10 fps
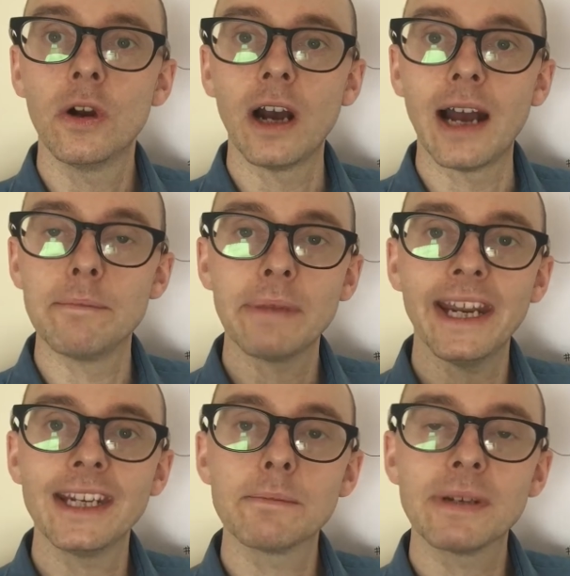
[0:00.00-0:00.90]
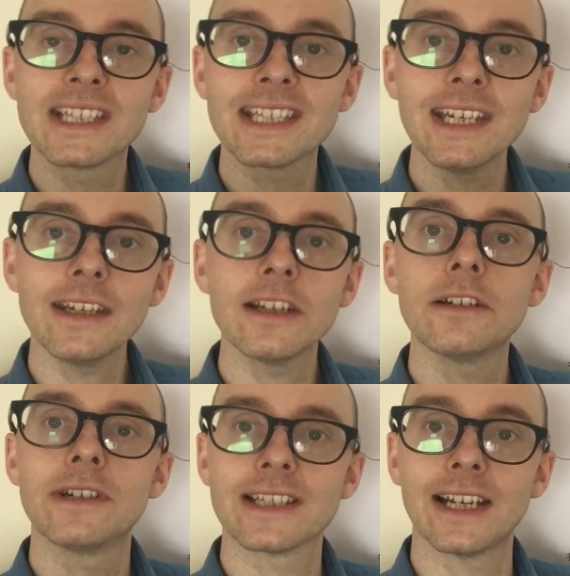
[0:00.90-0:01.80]
and paying
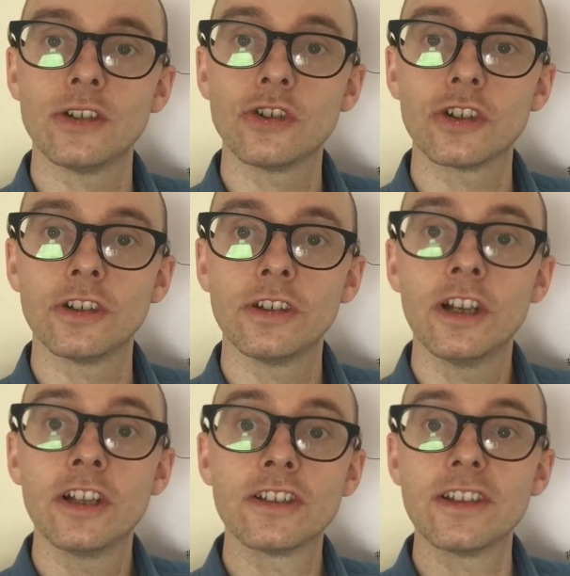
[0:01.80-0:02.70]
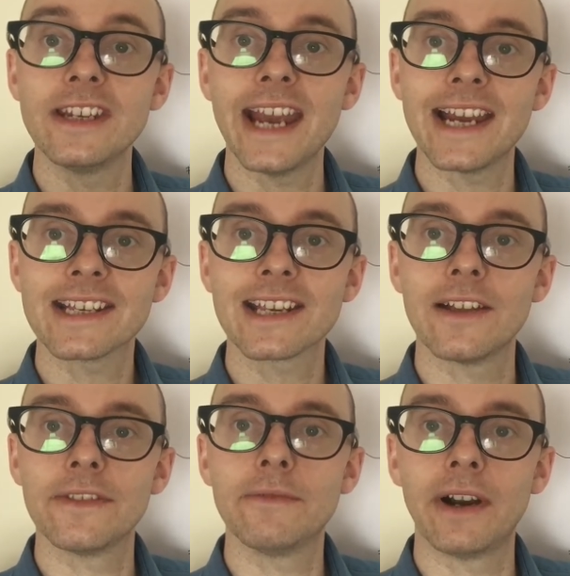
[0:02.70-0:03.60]
particular attention to the S
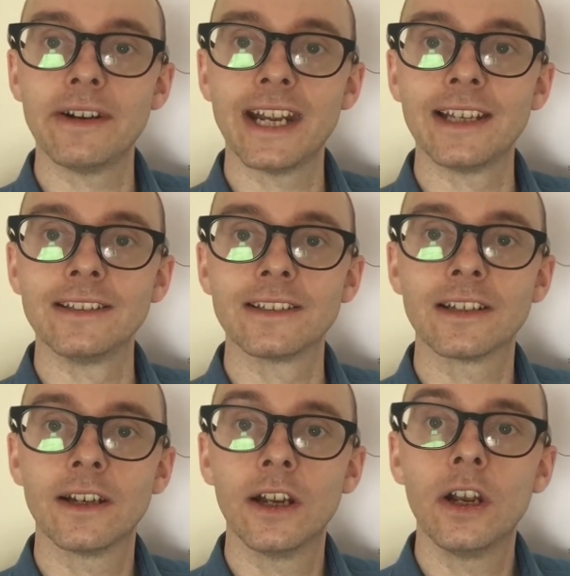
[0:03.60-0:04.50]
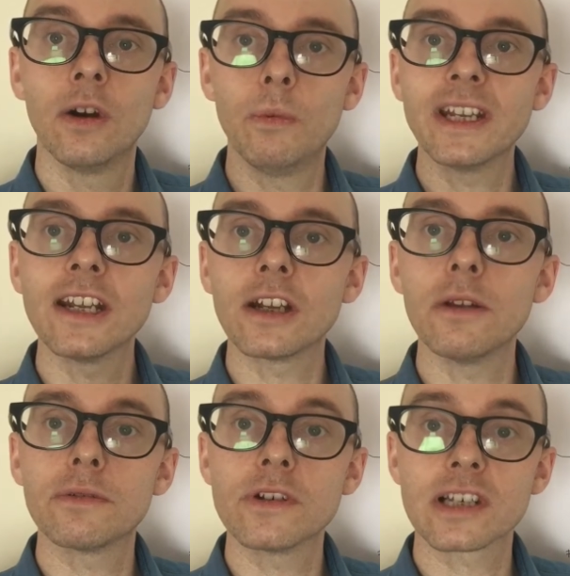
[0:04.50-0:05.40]
at the very end. We can go
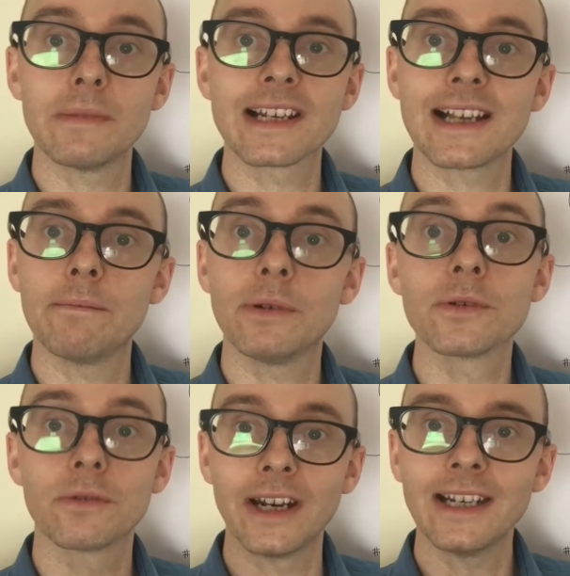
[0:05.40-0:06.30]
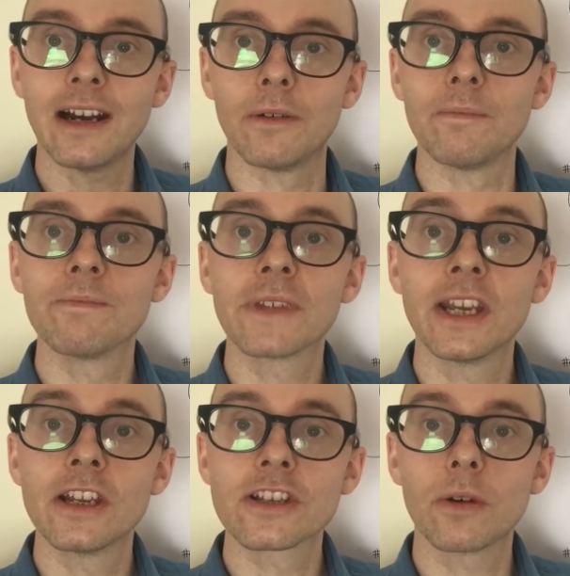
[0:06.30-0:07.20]
through some examples right now.
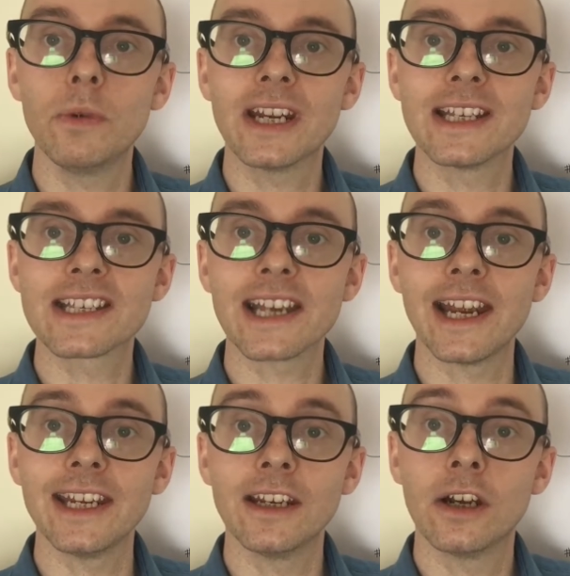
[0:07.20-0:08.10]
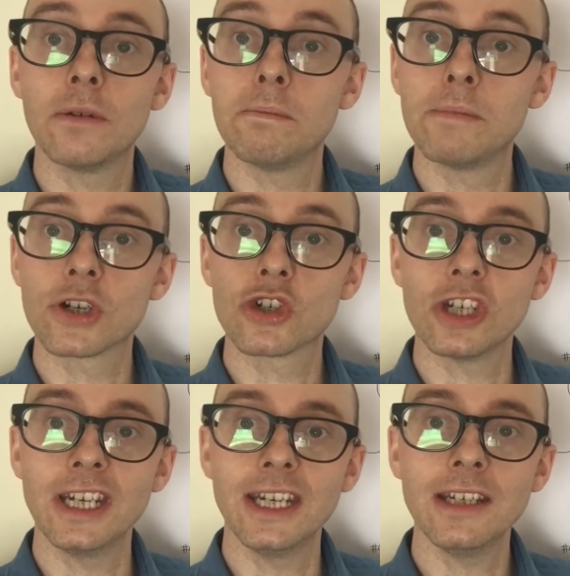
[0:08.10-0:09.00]
So we can say
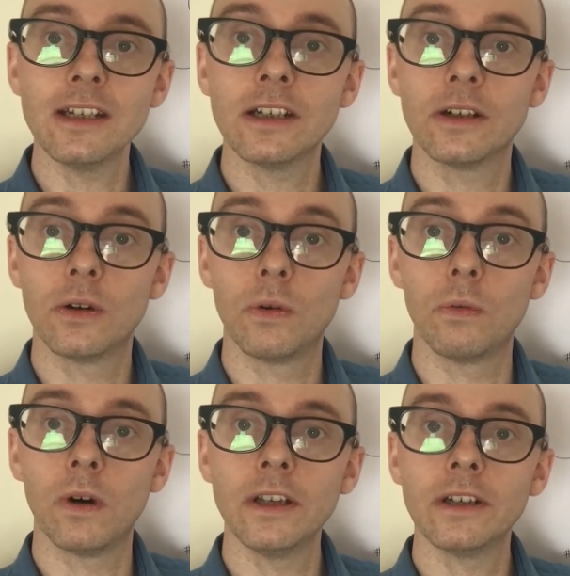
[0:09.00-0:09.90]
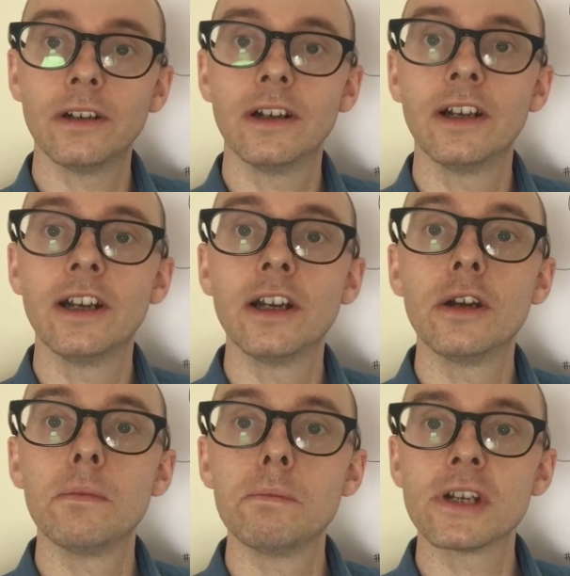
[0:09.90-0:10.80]
machine, 1,
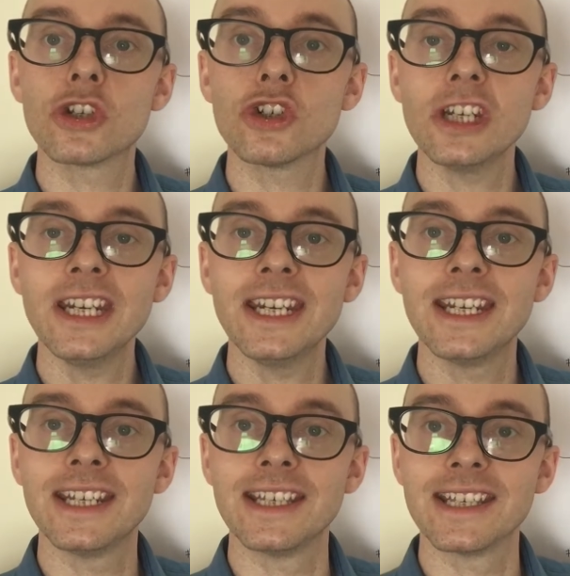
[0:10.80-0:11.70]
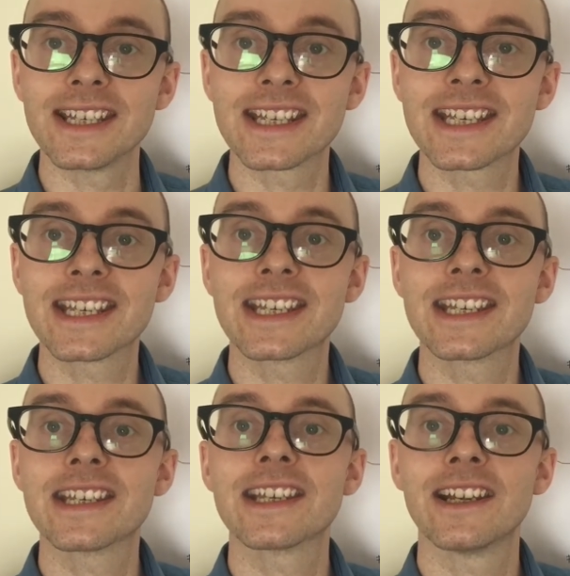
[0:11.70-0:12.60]

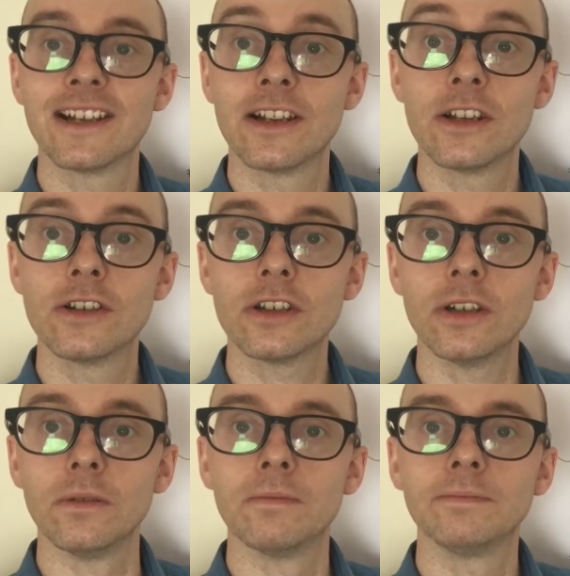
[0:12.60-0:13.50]
machines, 2,